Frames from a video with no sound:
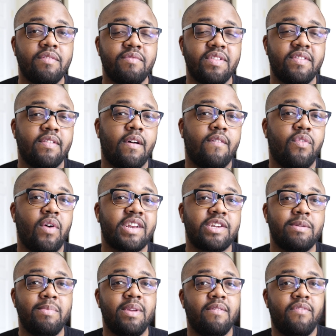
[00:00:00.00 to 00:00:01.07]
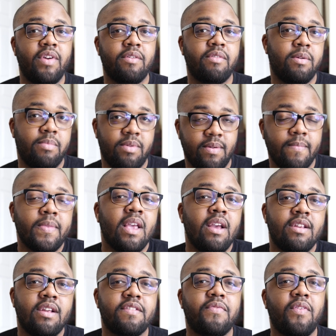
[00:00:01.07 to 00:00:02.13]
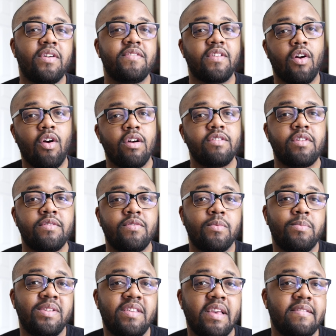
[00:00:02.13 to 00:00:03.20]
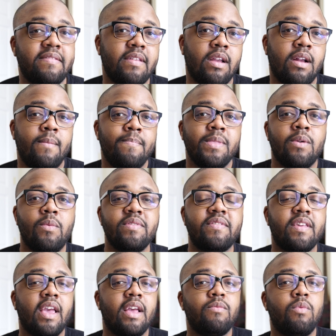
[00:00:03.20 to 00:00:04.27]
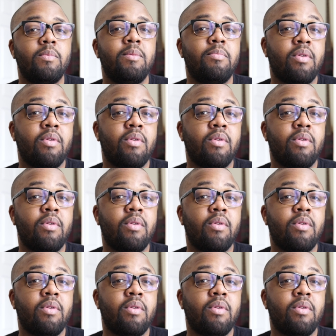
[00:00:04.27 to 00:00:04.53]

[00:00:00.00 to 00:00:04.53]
drive itself will actually be a variable. Now as far as the hard drives we'll be testing, once again we'll be